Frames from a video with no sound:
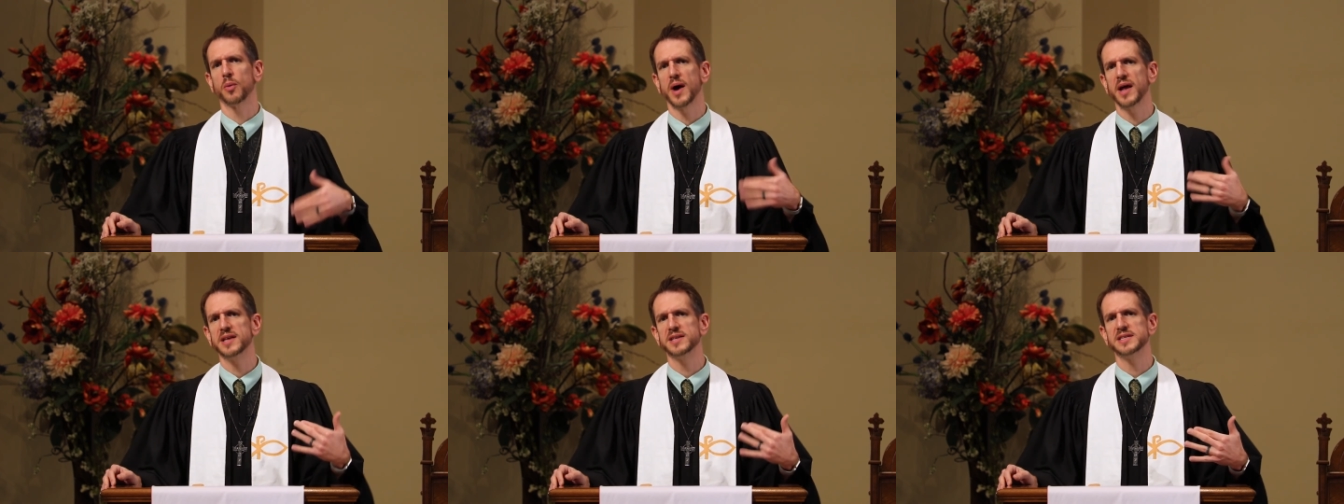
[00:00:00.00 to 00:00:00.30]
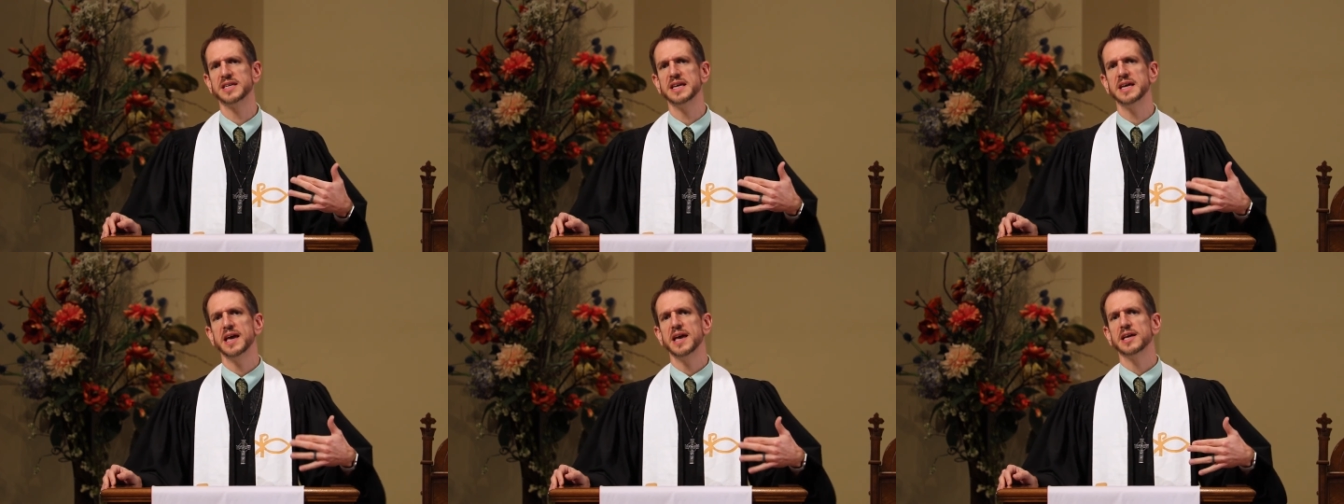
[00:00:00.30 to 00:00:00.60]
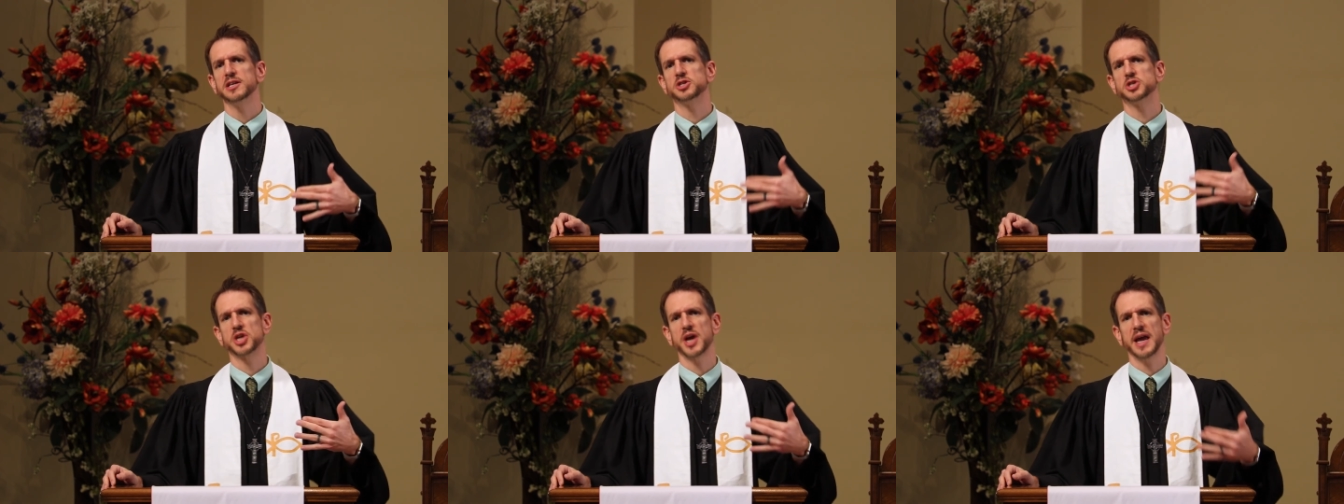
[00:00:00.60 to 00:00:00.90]
Why does he
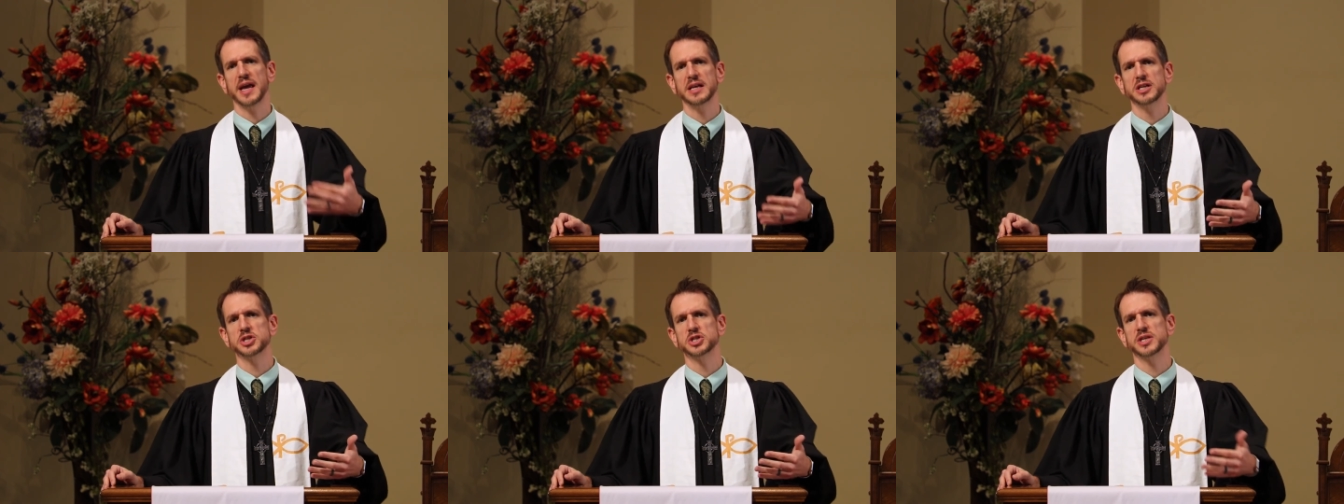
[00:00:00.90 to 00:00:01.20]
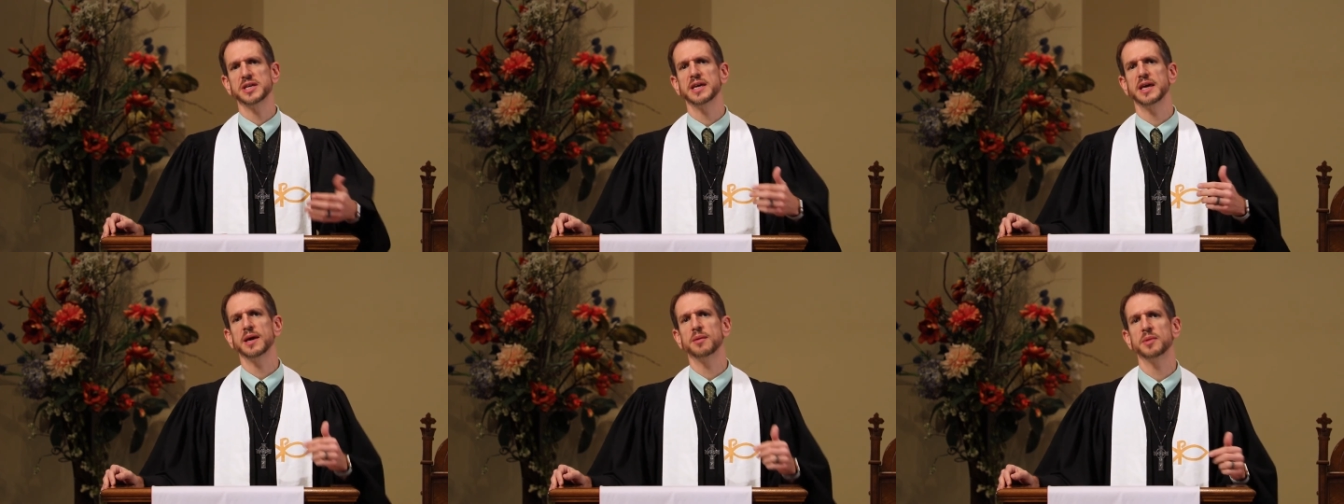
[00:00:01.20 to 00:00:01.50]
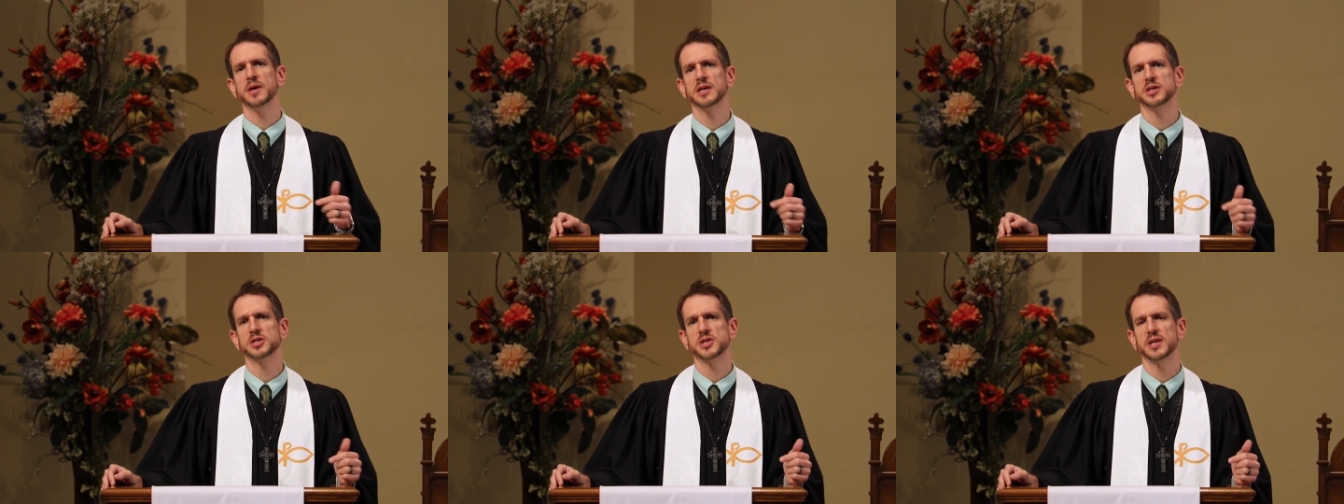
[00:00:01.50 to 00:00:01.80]
change the
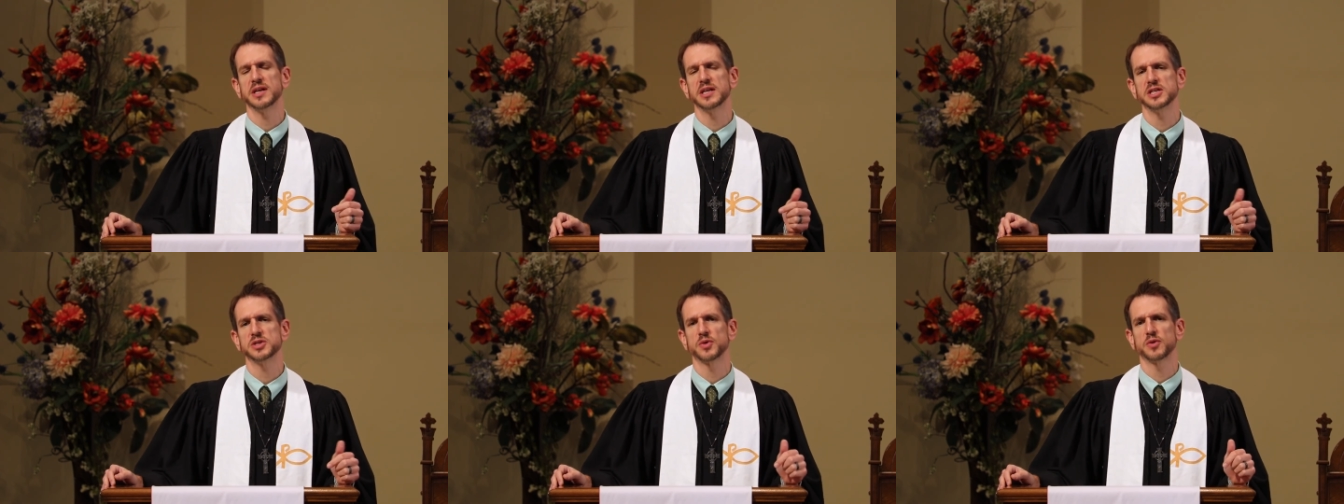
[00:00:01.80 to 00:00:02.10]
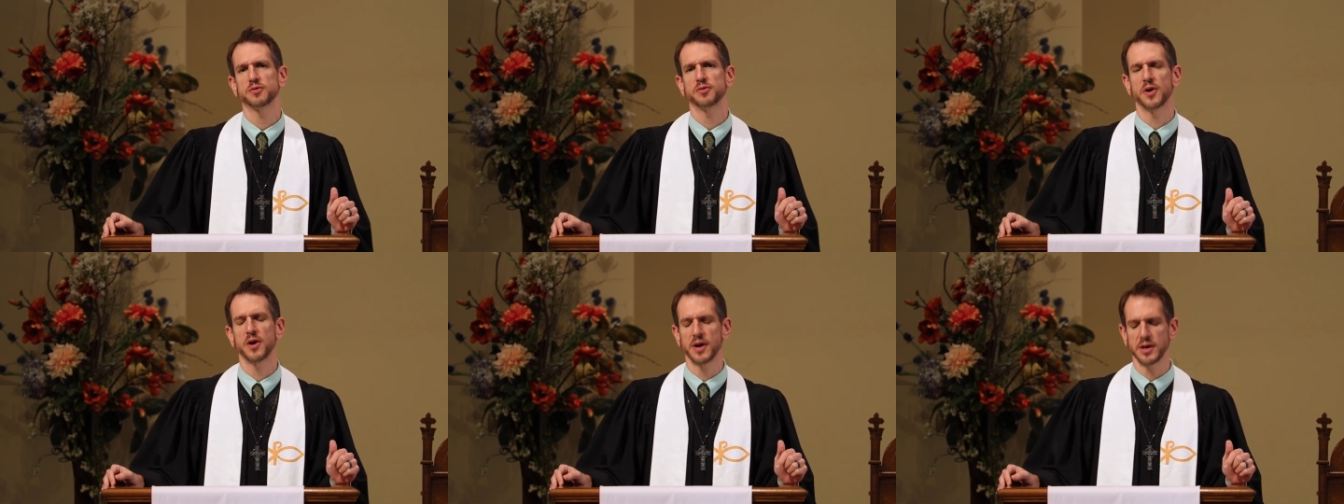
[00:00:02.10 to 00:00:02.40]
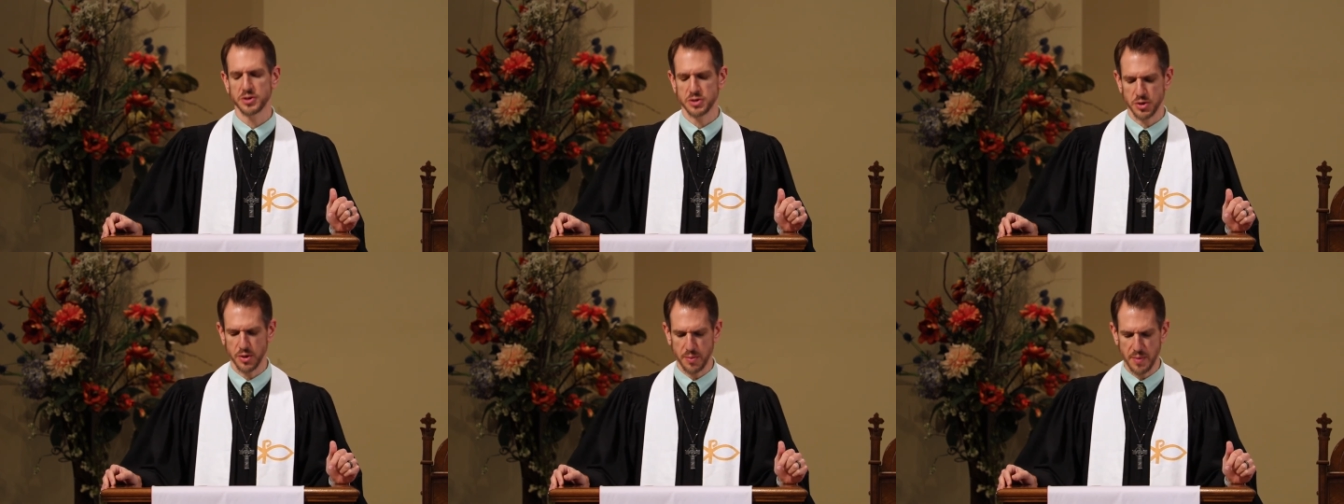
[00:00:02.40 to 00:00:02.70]
image that he's
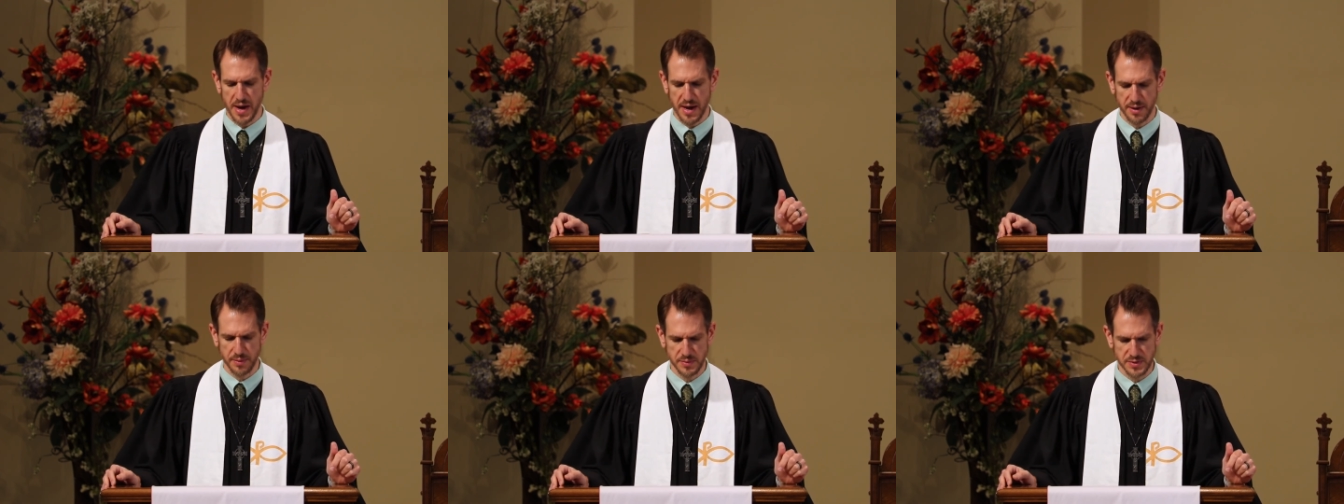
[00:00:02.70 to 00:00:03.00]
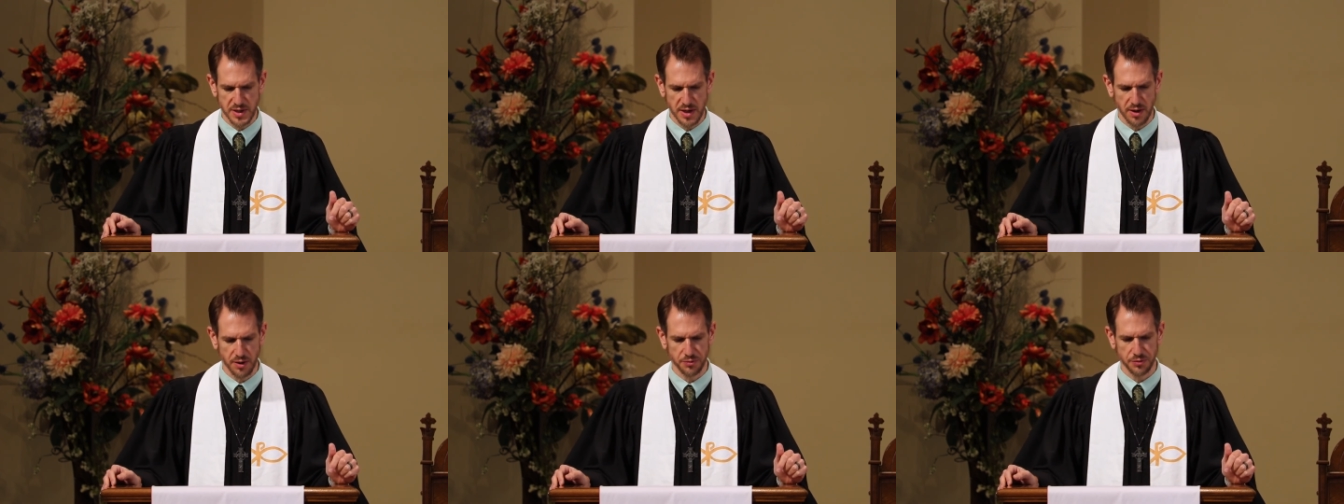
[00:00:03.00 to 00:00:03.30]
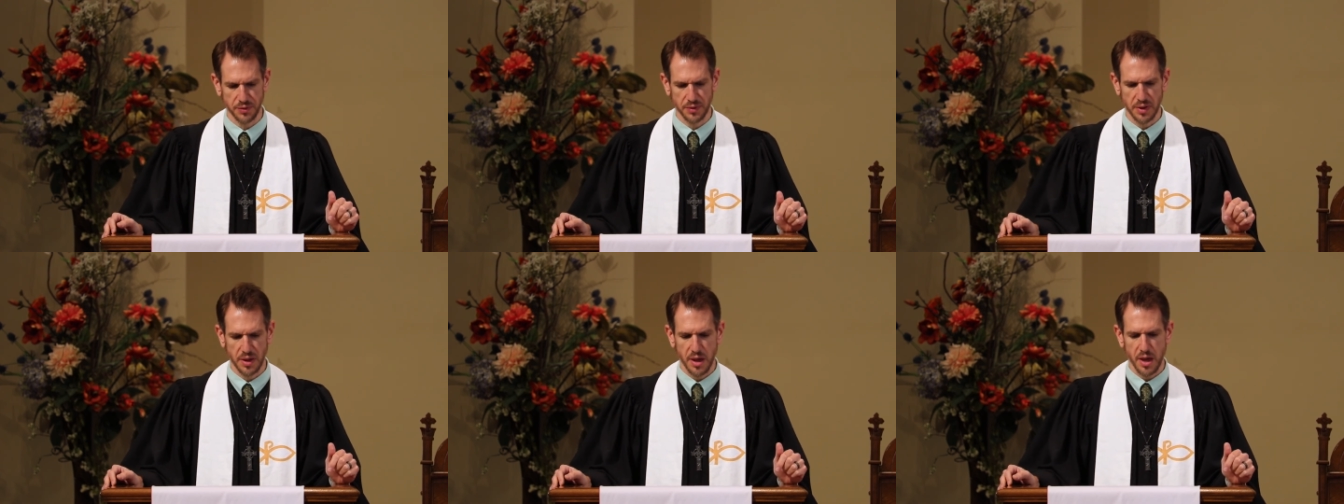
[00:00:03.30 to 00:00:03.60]
referring to about himself?